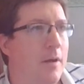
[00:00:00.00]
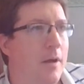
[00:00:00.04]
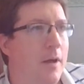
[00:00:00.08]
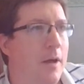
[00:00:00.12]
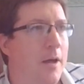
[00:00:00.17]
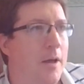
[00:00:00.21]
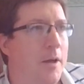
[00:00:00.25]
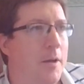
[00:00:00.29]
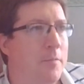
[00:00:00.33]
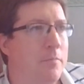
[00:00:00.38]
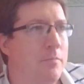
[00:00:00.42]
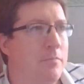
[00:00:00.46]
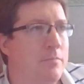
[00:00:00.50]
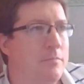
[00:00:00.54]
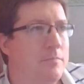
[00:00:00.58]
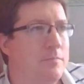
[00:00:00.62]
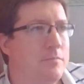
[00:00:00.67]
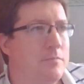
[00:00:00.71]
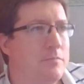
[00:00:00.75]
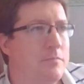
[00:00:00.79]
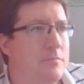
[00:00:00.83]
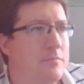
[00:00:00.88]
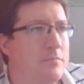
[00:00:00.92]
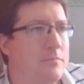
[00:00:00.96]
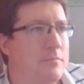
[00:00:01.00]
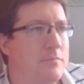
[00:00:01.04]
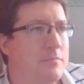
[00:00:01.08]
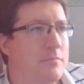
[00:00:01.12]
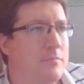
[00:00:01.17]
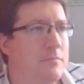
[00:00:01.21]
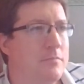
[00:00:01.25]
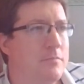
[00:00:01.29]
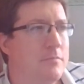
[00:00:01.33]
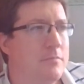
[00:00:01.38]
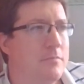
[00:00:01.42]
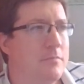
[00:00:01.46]
Um,
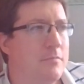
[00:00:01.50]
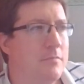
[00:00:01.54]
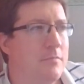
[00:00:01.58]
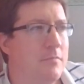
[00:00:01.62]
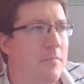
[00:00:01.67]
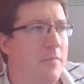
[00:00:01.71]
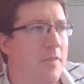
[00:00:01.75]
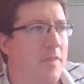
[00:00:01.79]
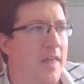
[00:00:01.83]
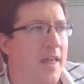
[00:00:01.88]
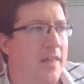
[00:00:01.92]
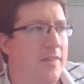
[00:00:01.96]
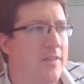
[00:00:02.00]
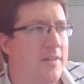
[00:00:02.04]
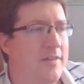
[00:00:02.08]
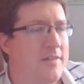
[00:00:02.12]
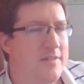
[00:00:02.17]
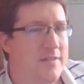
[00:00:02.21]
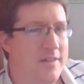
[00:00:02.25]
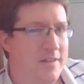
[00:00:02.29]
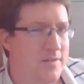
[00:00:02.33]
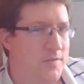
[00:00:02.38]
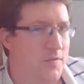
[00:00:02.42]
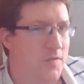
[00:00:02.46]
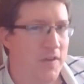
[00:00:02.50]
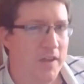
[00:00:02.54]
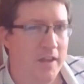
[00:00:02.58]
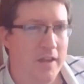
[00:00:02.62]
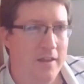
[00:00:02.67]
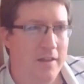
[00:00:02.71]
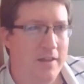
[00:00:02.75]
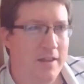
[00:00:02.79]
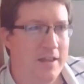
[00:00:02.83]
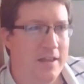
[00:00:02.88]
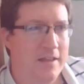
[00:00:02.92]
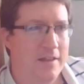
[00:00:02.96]
that this this
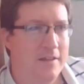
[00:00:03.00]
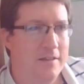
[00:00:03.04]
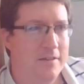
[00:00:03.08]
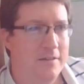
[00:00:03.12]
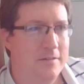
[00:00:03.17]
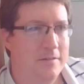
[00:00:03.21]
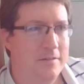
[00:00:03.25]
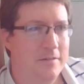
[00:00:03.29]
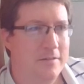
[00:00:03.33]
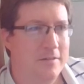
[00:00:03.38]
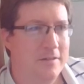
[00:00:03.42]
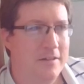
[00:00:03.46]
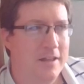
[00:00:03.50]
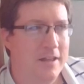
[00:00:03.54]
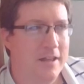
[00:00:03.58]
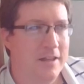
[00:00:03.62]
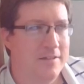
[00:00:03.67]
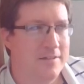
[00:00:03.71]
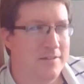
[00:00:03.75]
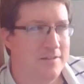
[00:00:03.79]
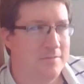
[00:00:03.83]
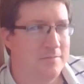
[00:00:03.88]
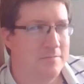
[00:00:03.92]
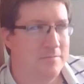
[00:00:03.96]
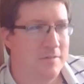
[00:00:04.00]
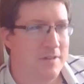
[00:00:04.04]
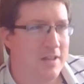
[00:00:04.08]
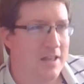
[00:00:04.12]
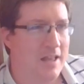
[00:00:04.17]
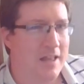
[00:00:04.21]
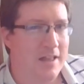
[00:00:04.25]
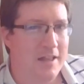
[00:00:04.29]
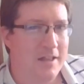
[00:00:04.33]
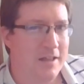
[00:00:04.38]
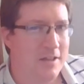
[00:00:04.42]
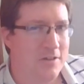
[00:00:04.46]
figure is,
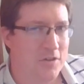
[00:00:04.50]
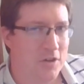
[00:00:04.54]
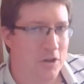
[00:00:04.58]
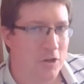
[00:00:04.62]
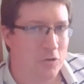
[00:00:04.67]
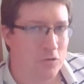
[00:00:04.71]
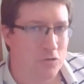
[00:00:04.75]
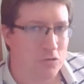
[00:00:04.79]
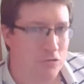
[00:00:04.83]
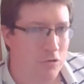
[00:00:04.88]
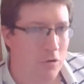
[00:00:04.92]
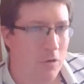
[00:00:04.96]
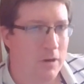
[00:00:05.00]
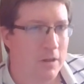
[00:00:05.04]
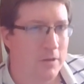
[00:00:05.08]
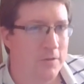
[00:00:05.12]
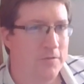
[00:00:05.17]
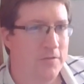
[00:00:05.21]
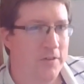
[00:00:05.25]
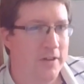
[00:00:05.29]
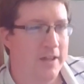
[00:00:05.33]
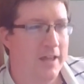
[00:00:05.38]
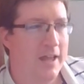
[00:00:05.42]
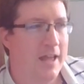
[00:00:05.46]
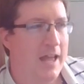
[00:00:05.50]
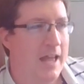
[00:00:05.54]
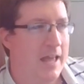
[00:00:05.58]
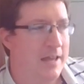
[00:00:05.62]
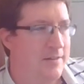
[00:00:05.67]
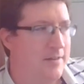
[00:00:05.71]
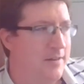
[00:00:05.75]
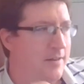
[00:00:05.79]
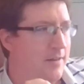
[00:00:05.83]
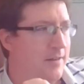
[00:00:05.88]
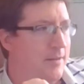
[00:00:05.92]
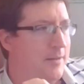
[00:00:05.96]
is a controlling figure,
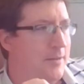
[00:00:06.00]
and